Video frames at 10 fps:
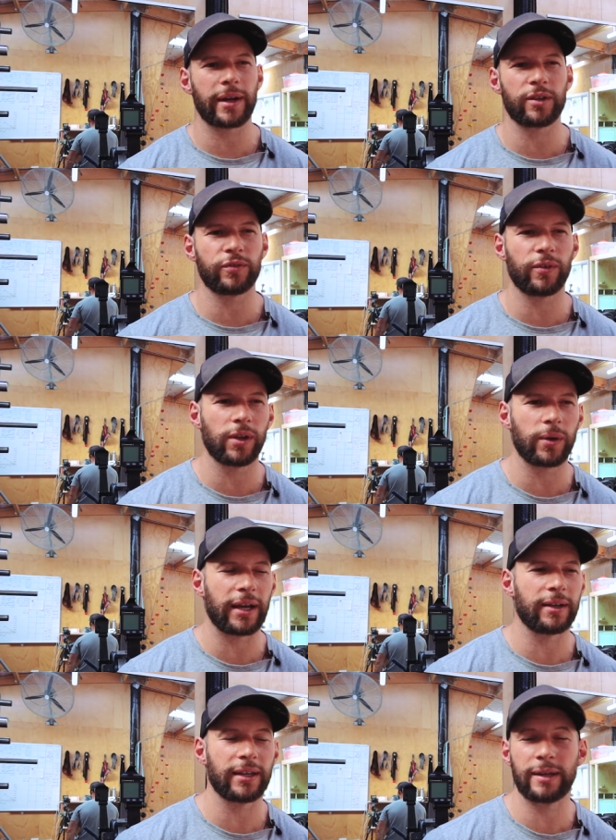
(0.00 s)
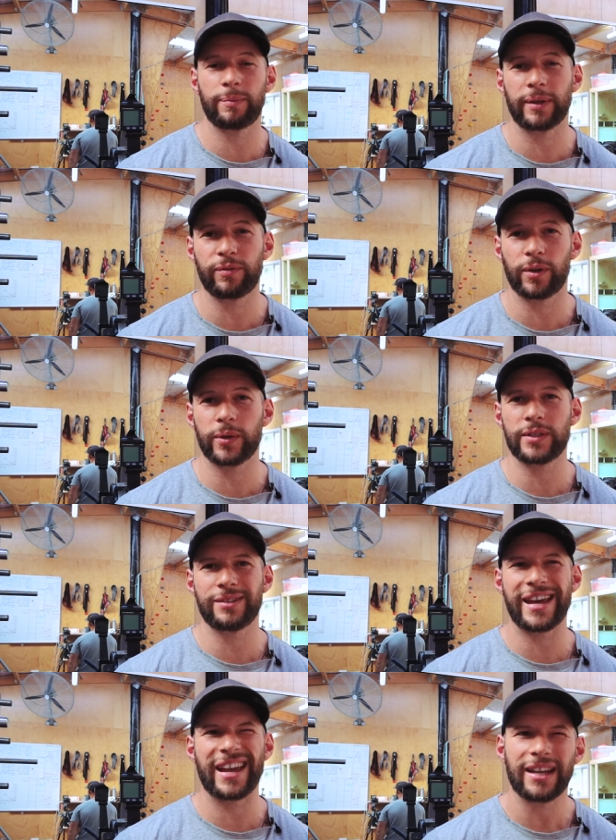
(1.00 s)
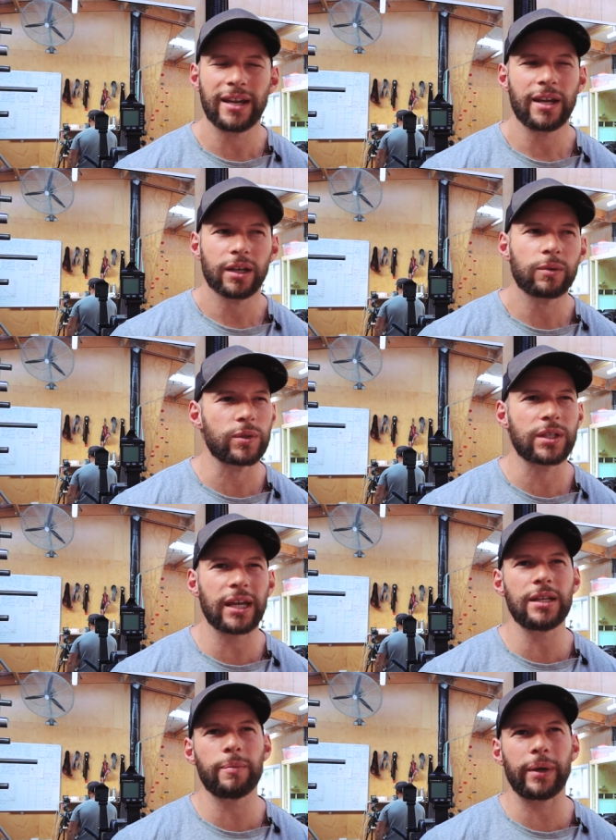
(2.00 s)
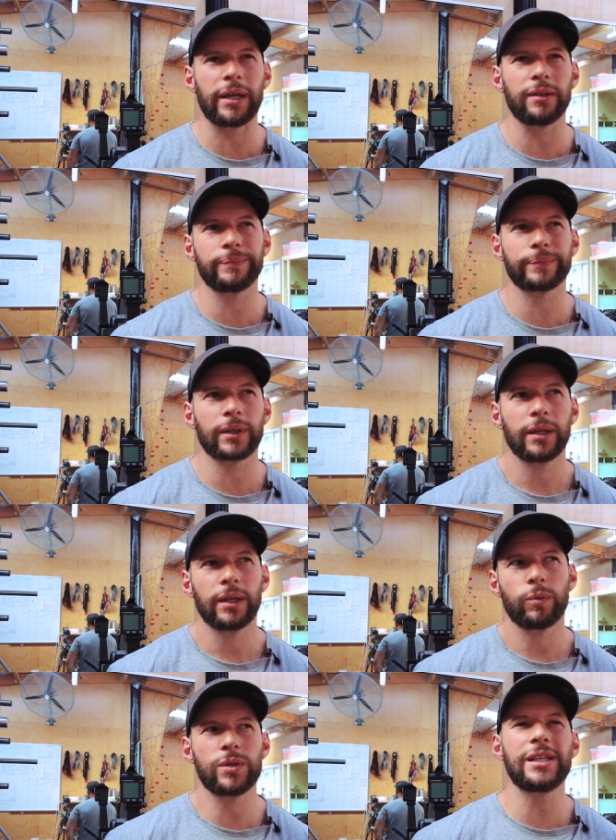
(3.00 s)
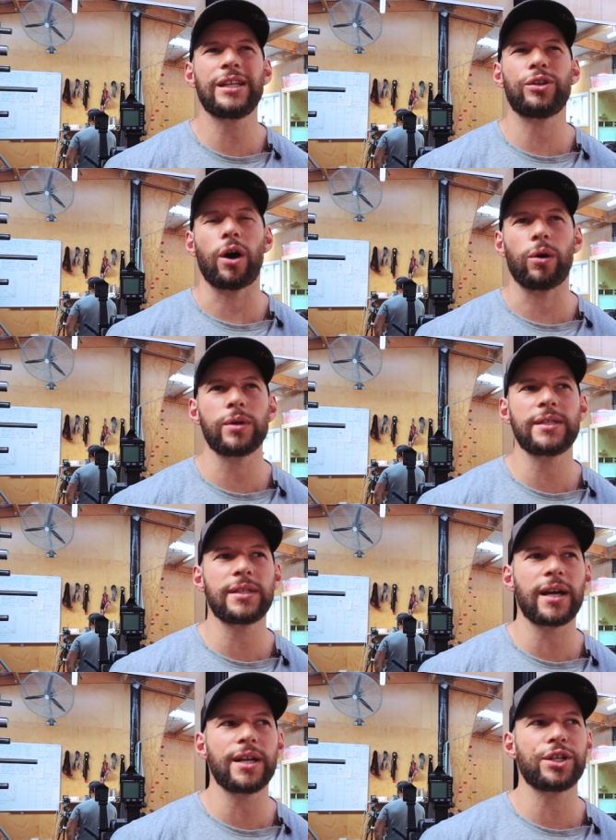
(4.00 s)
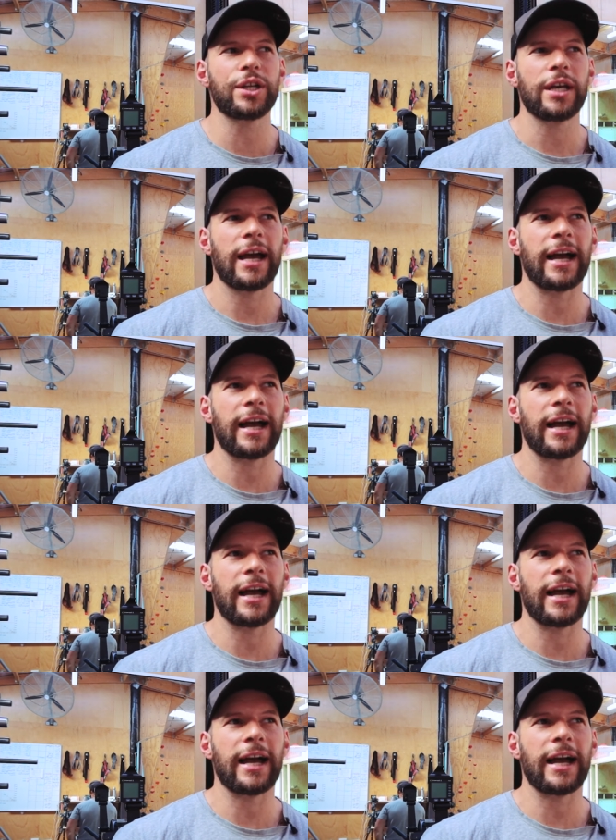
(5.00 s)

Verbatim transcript: that I was following, uh, had been following to date was getting a bit wasn't getting old as such,